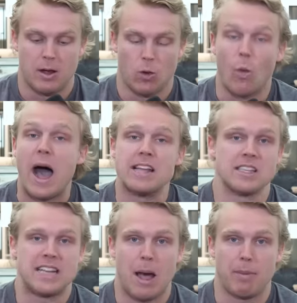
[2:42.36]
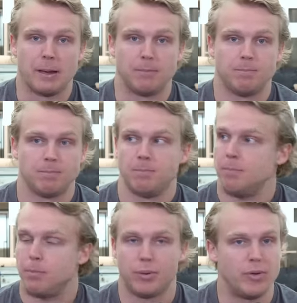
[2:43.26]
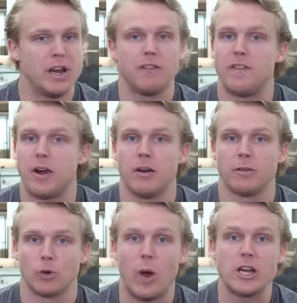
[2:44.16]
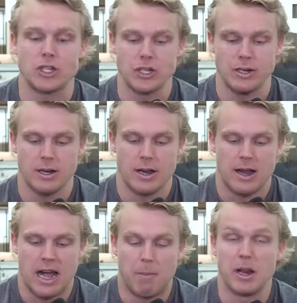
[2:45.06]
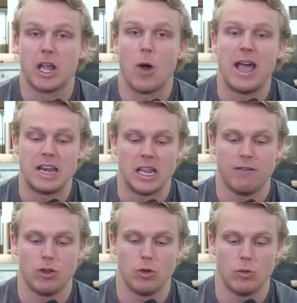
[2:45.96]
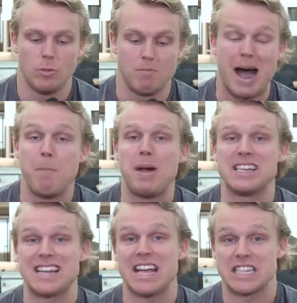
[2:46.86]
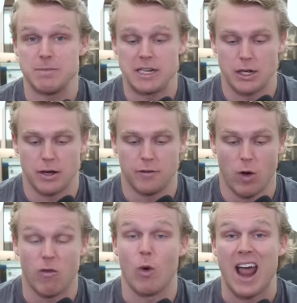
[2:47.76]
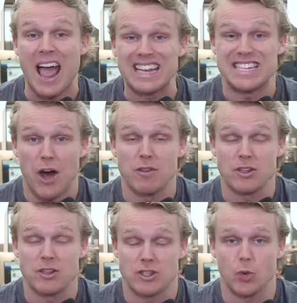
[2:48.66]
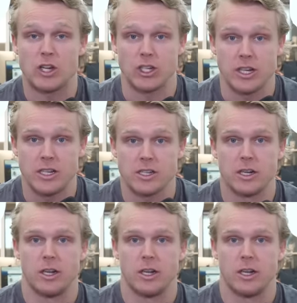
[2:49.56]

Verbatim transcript: Why is this happening? Pretty fair question. I'm going to go ahead and give you my best estimate of what I can tell the situation is.